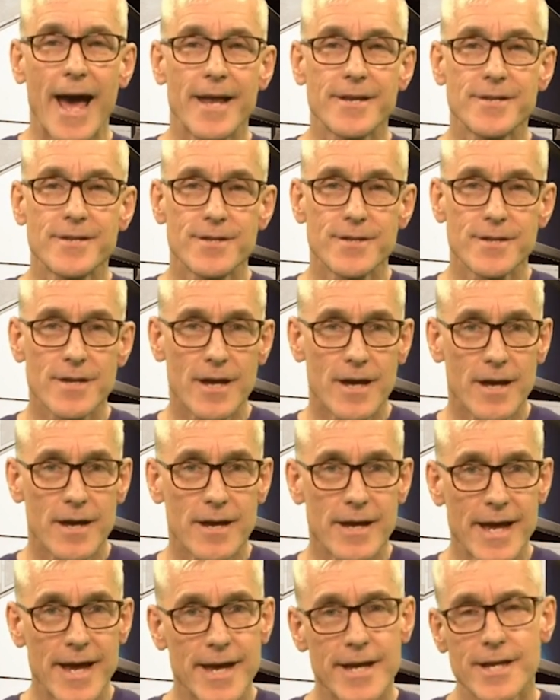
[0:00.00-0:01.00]
And
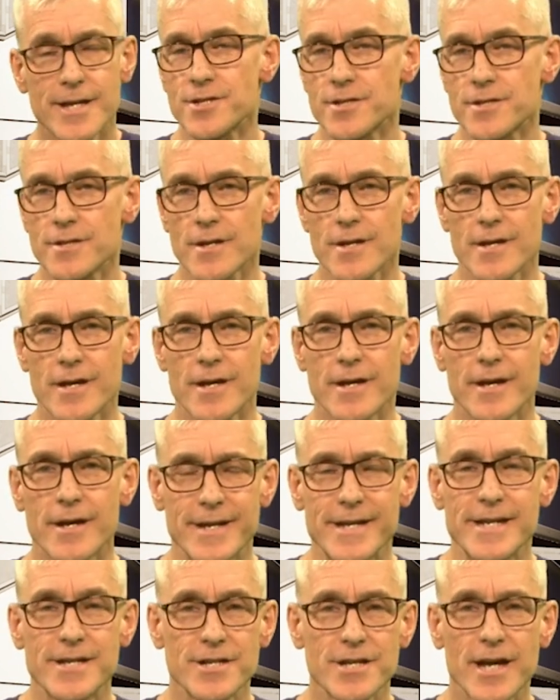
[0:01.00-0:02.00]
here's
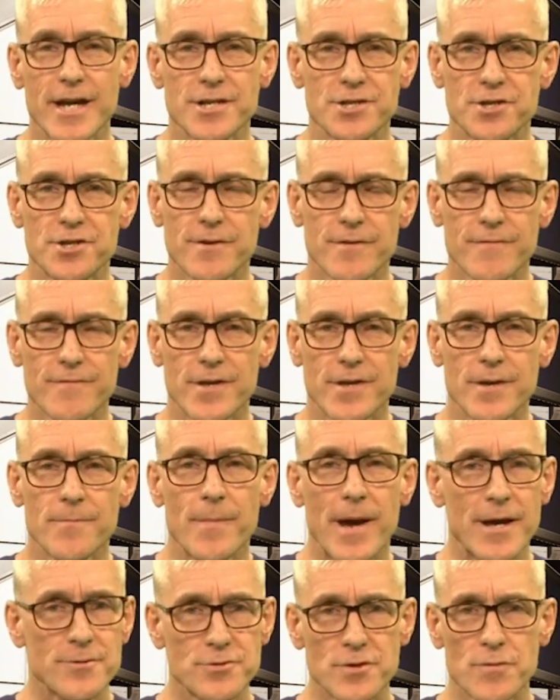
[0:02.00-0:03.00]
an indication of
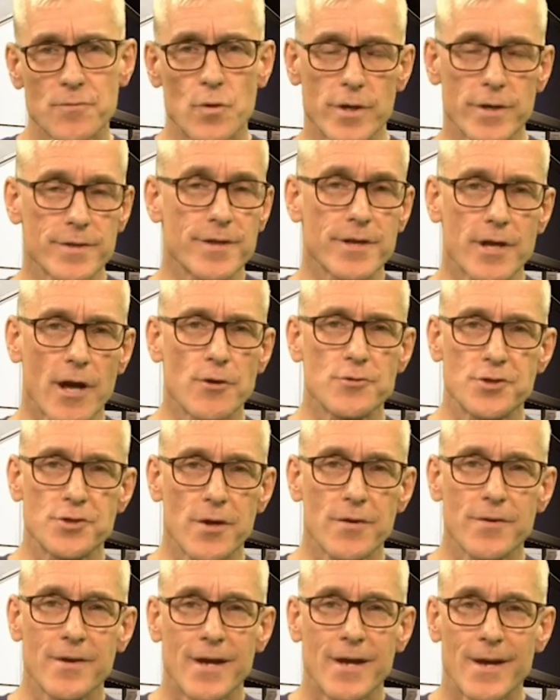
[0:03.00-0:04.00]
the amount of work that goes
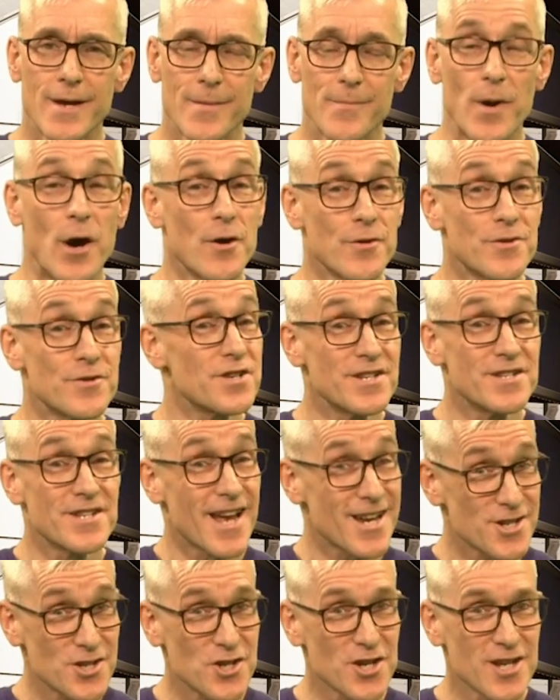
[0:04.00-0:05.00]
on behind the scenes.
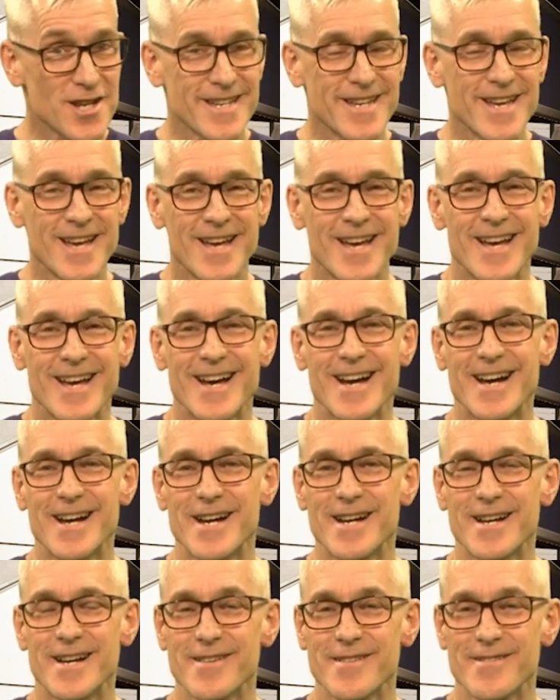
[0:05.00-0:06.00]
Actually,
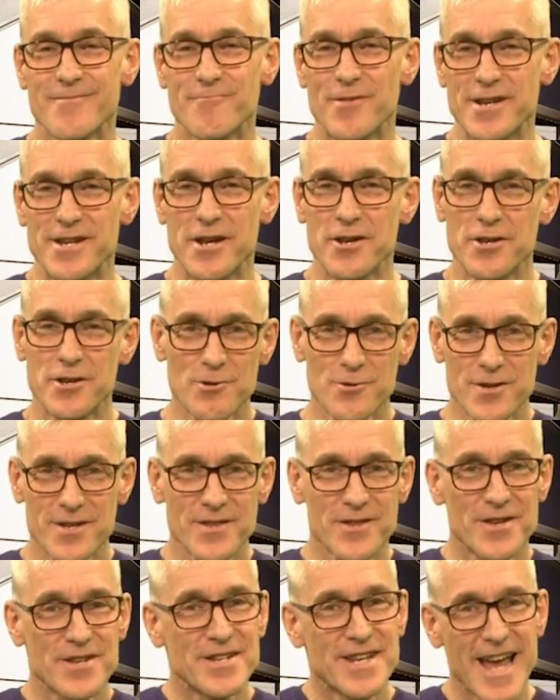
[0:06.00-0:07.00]
when you look
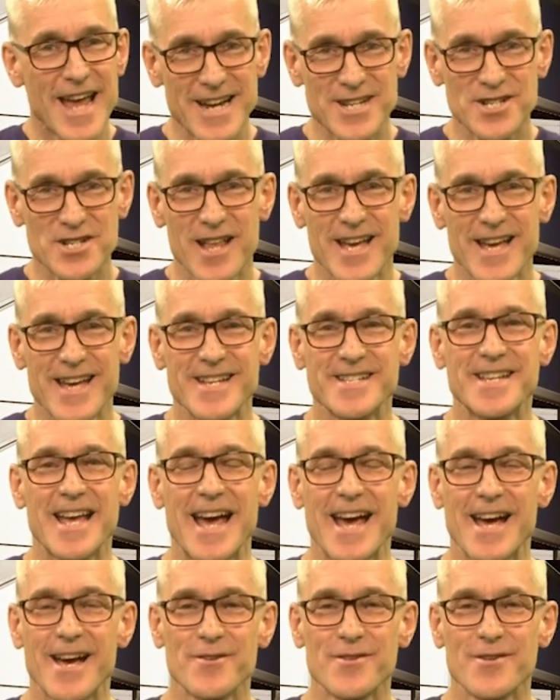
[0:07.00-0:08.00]
the next layer
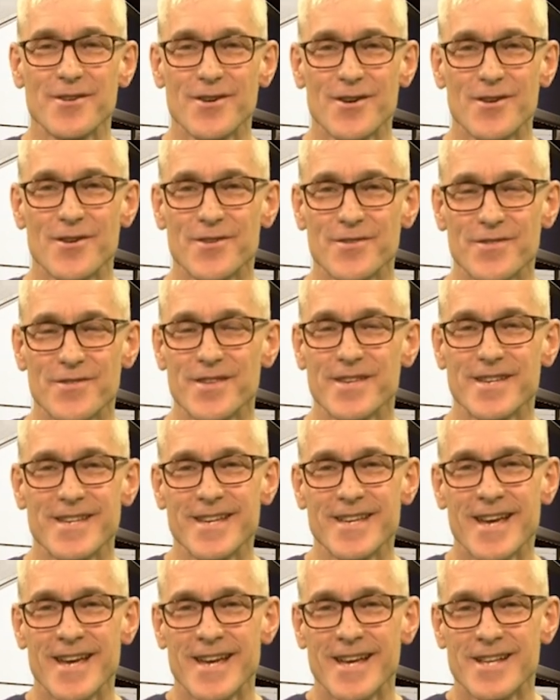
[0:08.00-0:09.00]
down on
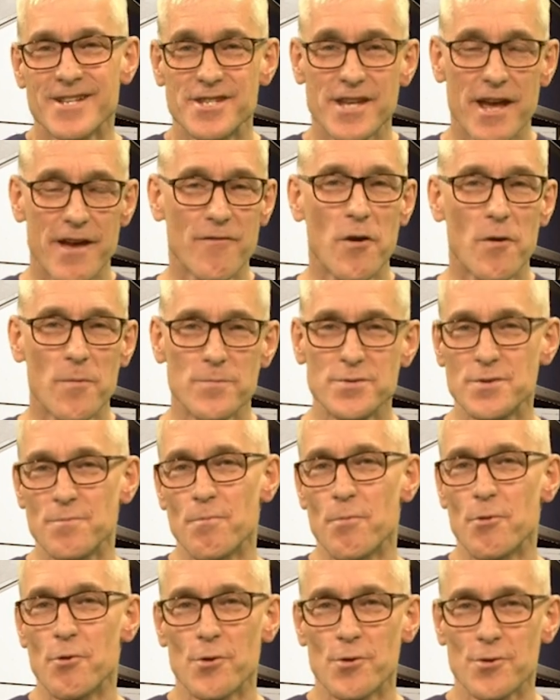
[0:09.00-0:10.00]
the
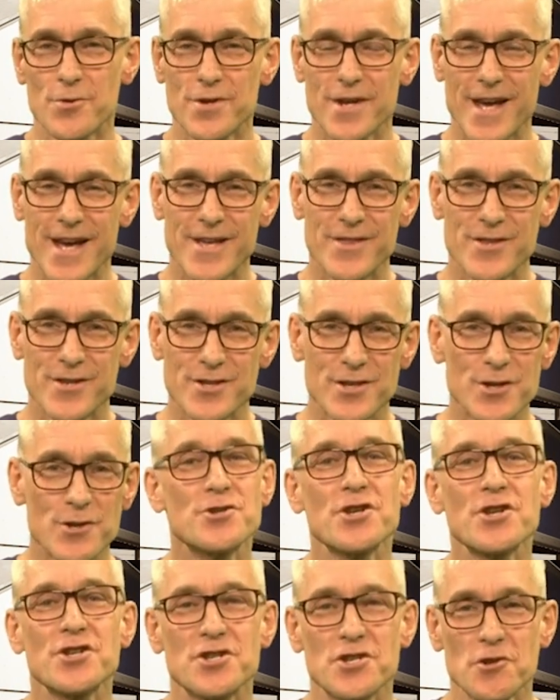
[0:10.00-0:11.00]
DevOps board and the
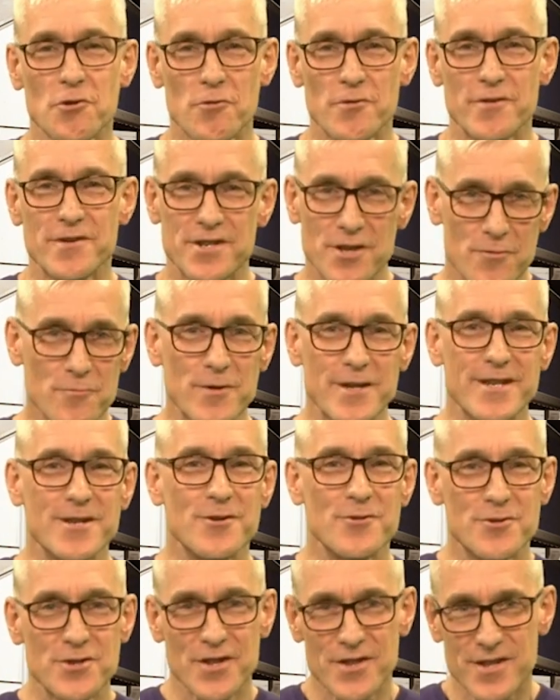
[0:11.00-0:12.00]
user stories that we
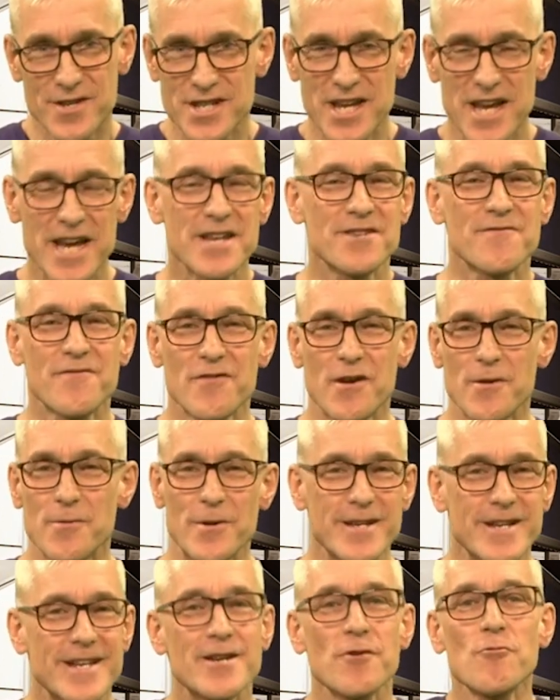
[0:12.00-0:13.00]
use and the test
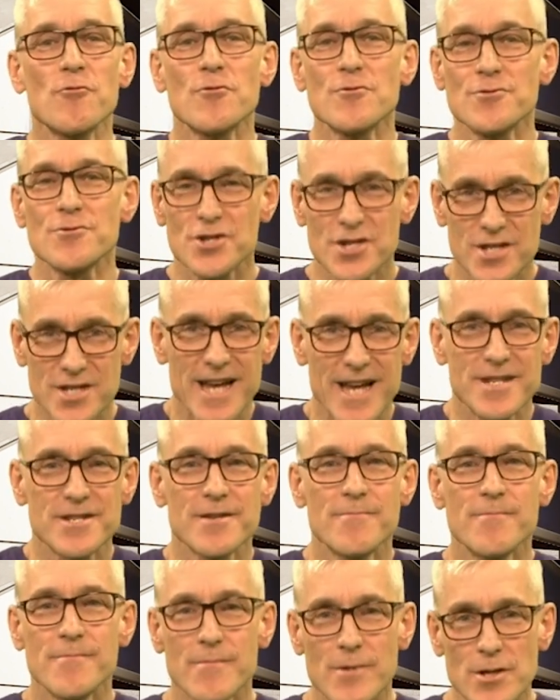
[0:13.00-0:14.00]
framework, it all just has a